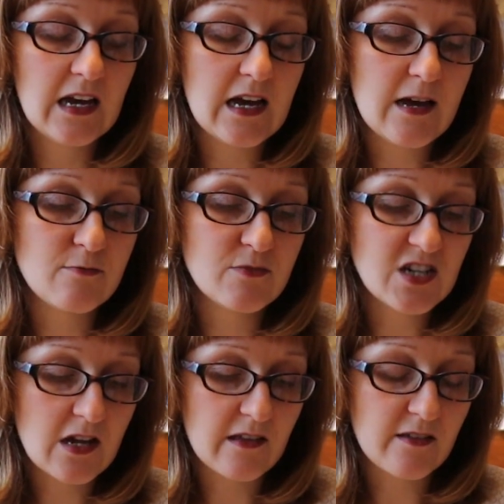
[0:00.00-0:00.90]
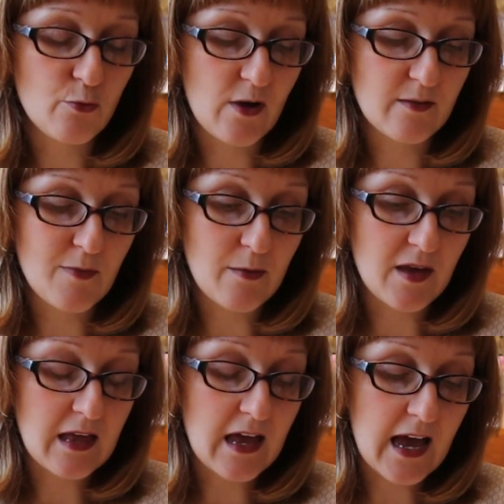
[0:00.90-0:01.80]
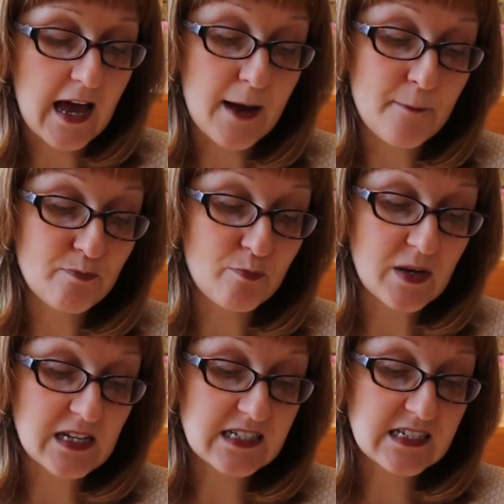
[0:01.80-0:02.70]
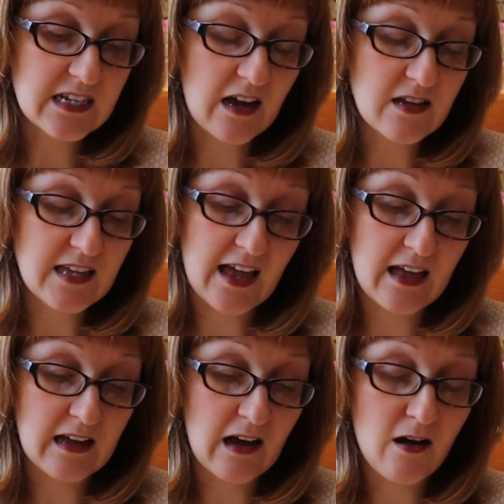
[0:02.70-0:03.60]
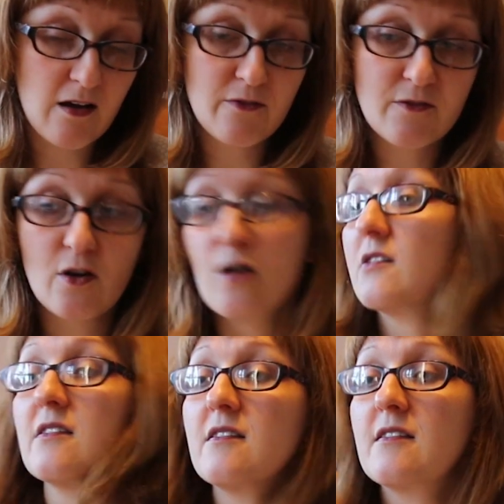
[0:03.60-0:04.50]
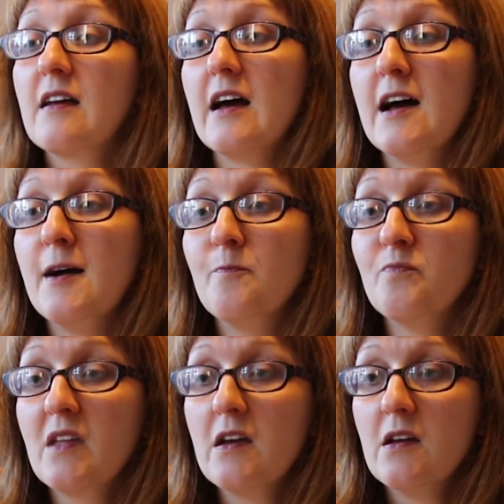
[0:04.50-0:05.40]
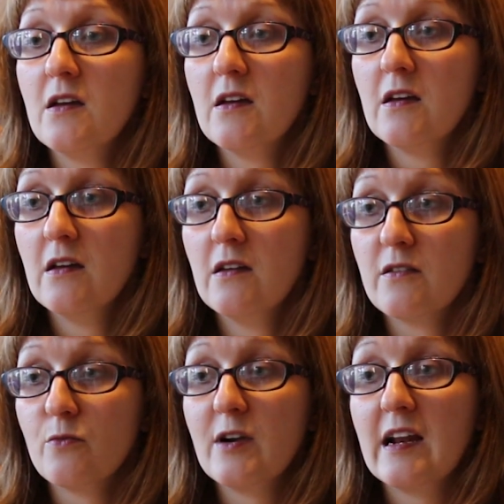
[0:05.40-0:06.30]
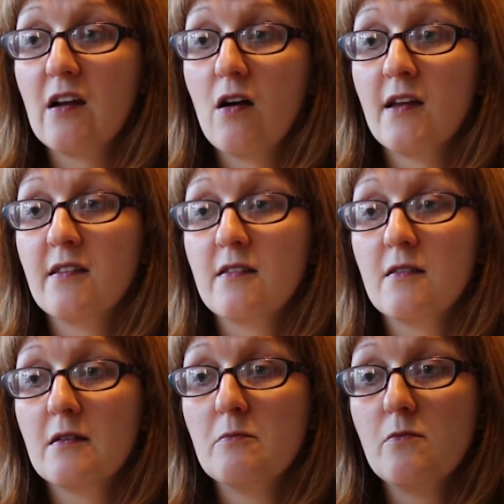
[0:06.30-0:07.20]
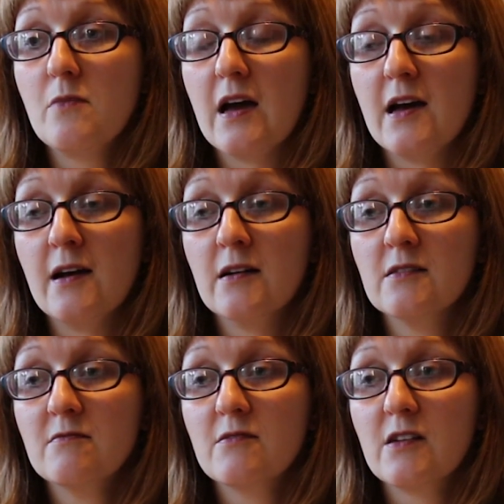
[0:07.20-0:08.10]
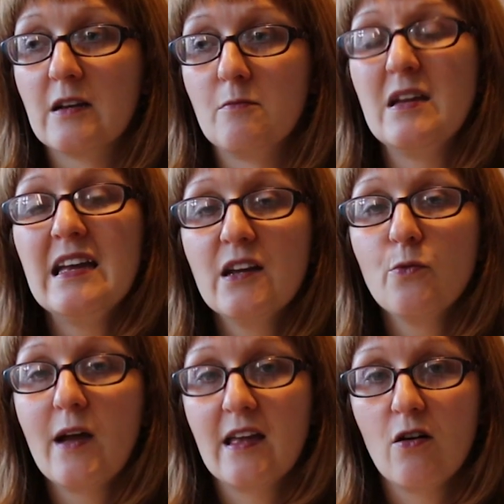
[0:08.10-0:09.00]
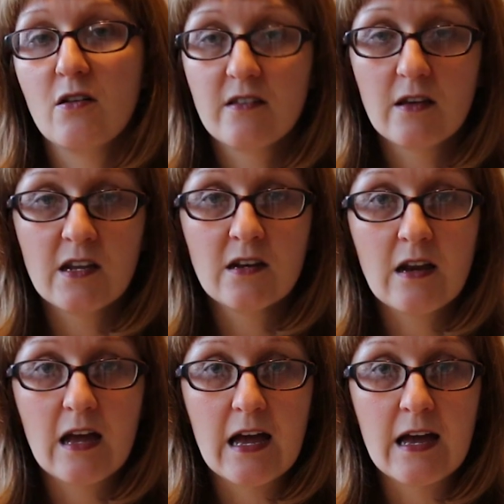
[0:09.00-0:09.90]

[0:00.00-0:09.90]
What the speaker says: shirt in some ways maybe, but yeah, I've got some really nice kind of medium weight cotton